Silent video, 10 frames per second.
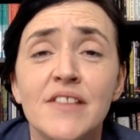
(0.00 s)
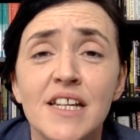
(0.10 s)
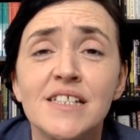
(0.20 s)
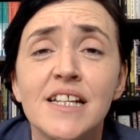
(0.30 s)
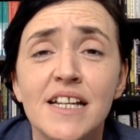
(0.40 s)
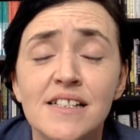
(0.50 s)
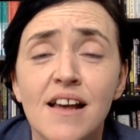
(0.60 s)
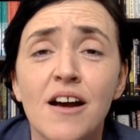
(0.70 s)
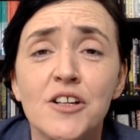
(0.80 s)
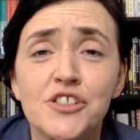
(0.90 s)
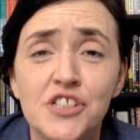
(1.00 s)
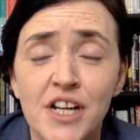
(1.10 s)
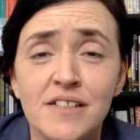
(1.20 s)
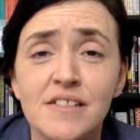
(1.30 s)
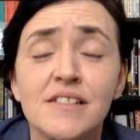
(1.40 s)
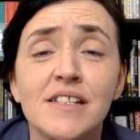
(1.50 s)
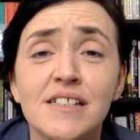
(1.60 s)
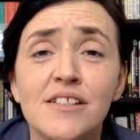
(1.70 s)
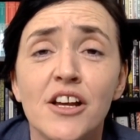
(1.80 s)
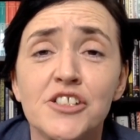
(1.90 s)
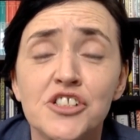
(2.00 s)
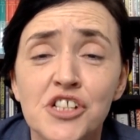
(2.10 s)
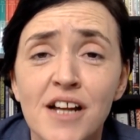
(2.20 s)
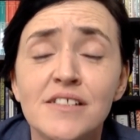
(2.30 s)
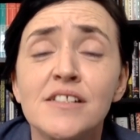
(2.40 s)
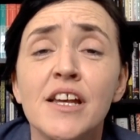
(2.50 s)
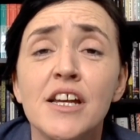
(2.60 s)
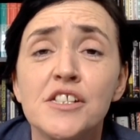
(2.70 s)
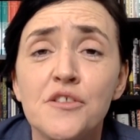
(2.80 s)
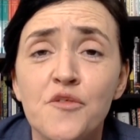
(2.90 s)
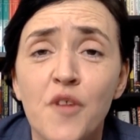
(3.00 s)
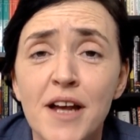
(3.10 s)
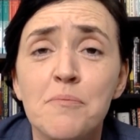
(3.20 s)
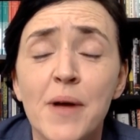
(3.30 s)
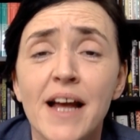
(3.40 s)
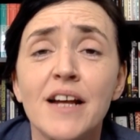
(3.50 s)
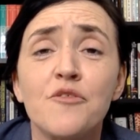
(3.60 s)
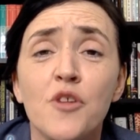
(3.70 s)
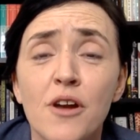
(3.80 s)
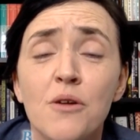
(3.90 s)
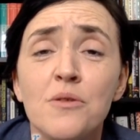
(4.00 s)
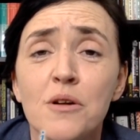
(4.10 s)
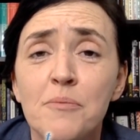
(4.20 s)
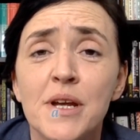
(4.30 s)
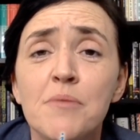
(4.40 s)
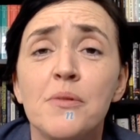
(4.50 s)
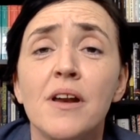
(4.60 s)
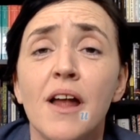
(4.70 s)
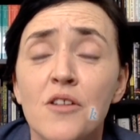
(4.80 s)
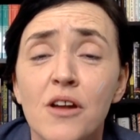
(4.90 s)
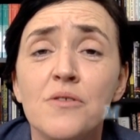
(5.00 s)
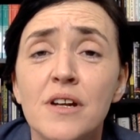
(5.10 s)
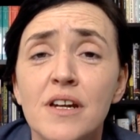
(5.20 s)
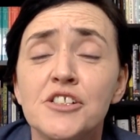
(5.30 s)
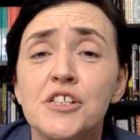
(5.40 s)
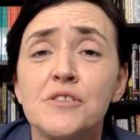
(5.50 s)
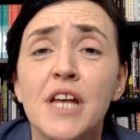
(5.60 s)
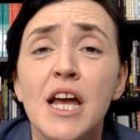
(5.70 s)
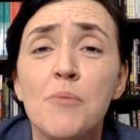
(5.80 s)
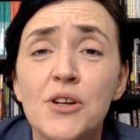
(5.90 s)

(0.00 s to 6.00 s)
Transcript: This is our chance. This is our chance to fight back for local people on local issues,